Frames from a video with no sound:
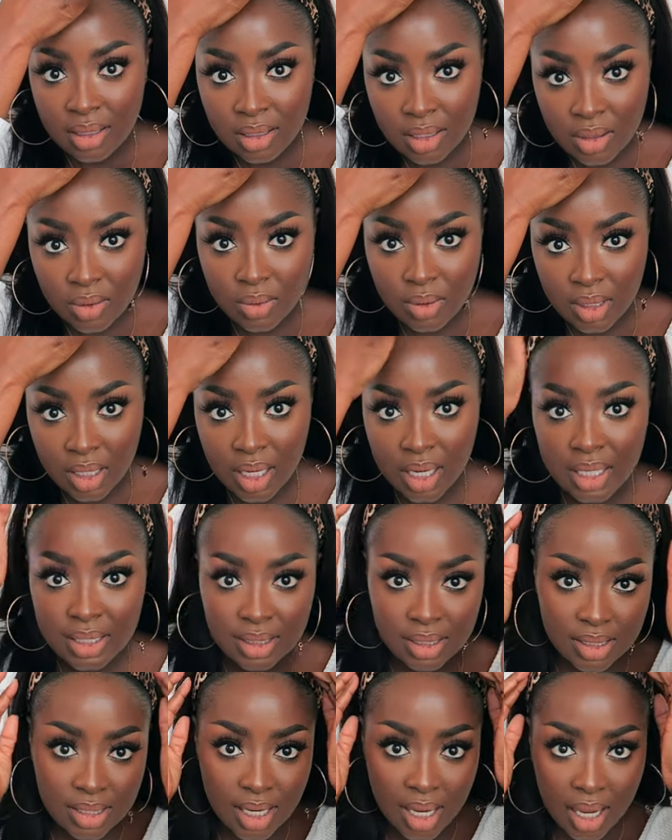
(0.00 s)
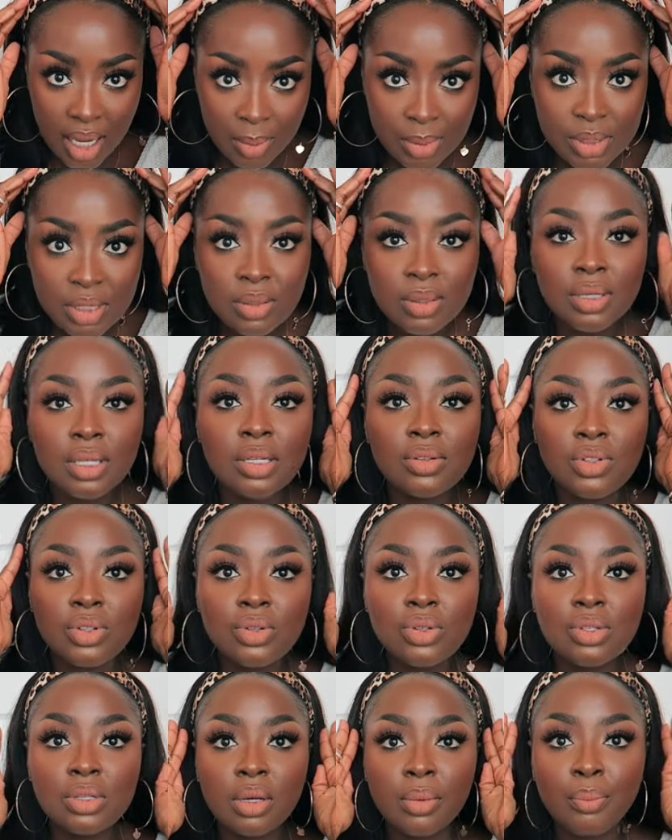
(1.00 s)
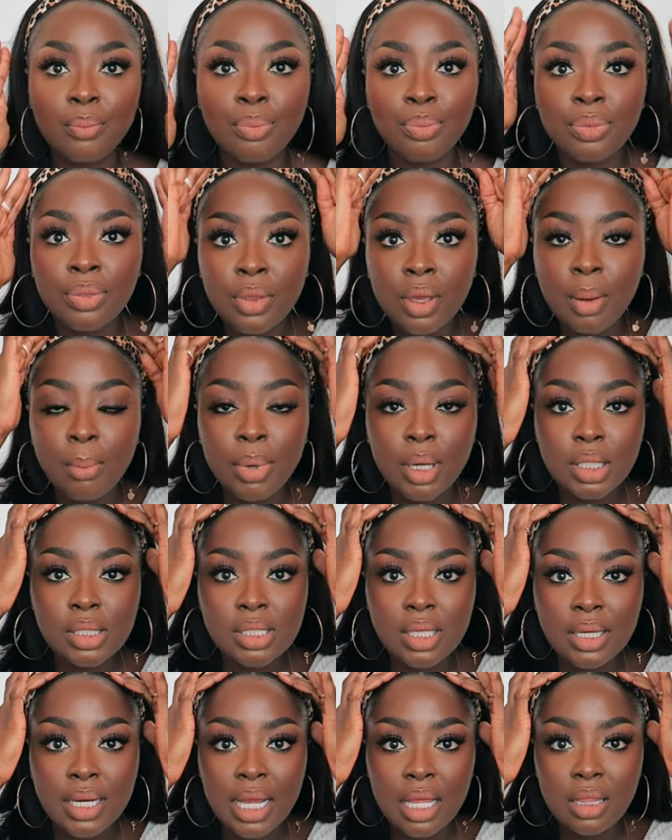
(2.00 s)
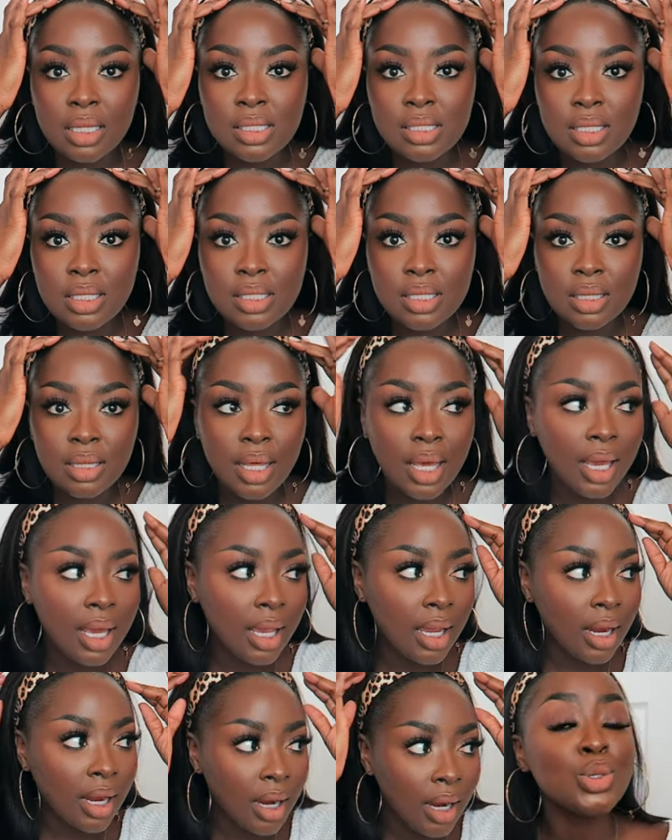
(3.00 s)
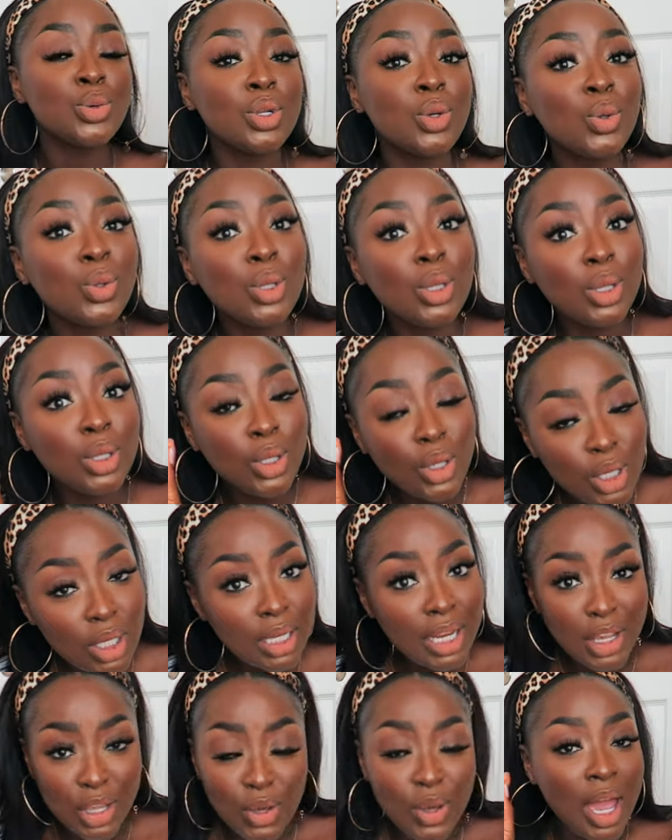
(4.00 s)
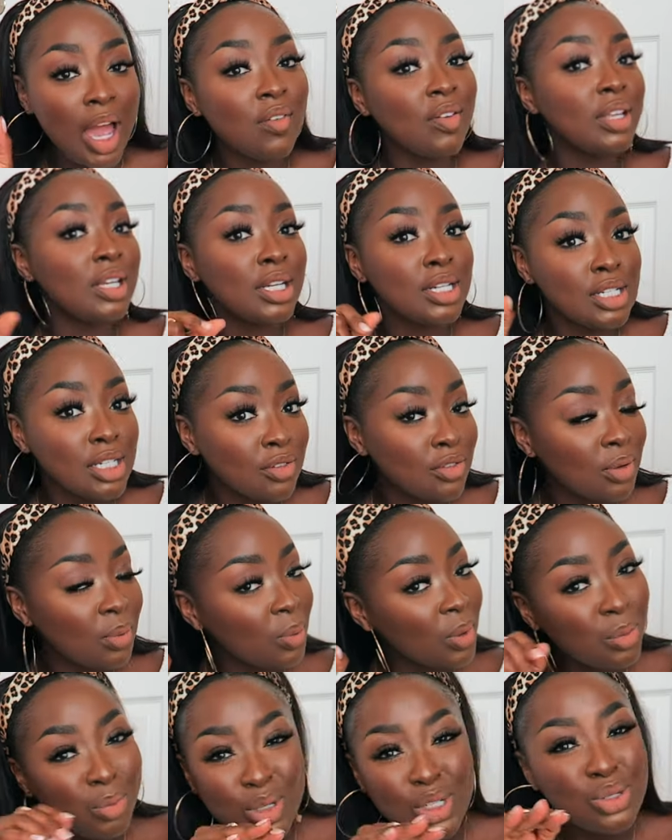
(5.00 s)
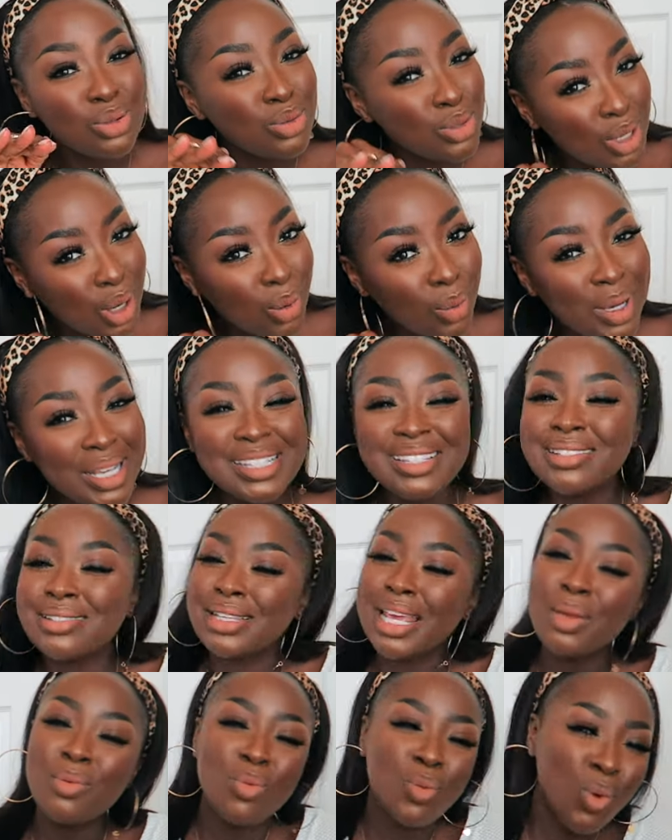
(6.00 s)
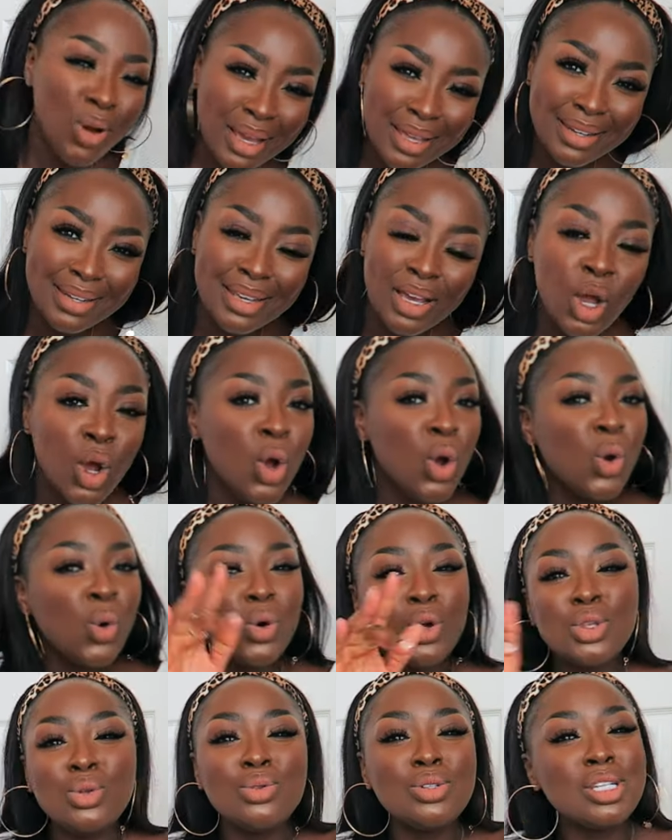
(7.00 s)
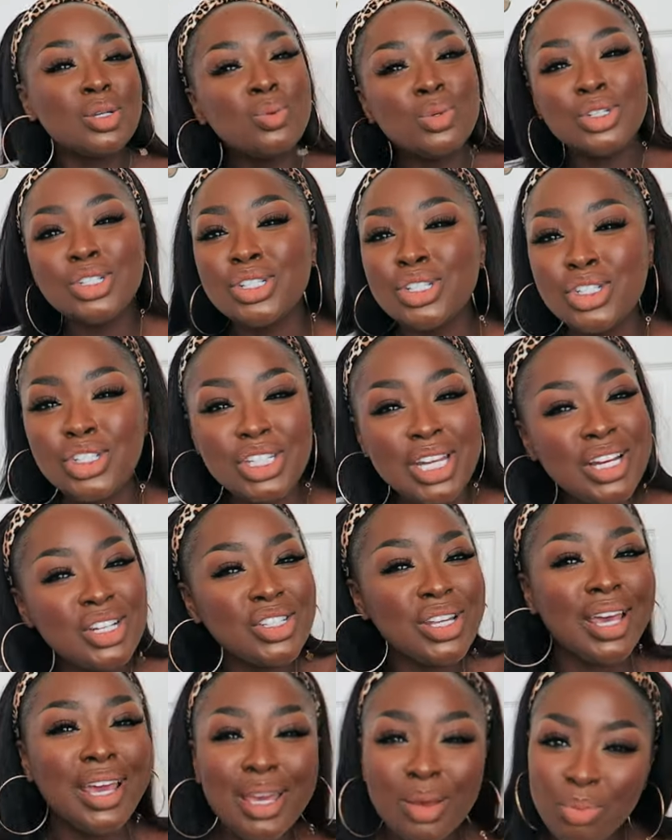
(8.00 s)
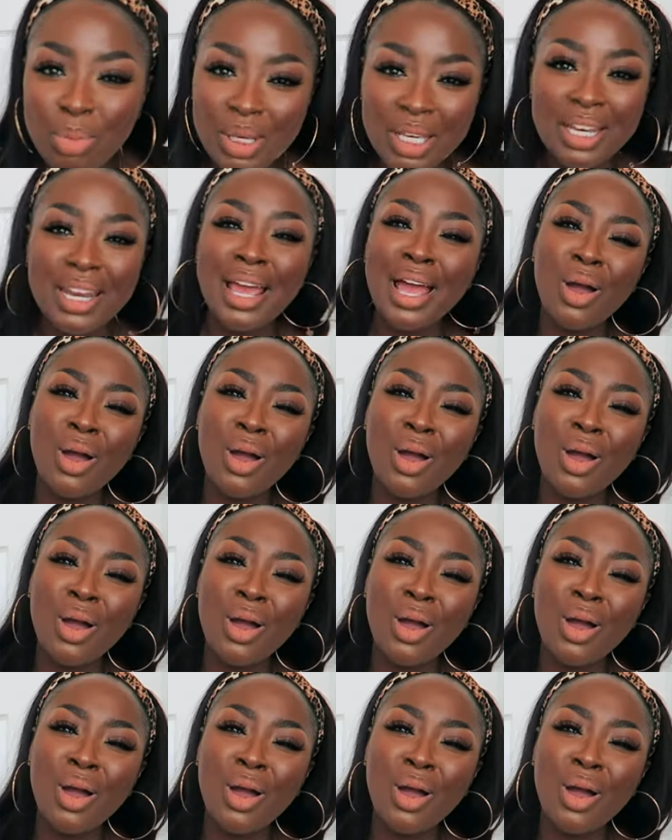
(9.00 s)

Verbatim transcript: little knot at the top, so it gives you some personality to the hair. So it'll look like you have on a different wig, but you don't. It's the same one. All you did was just change the headband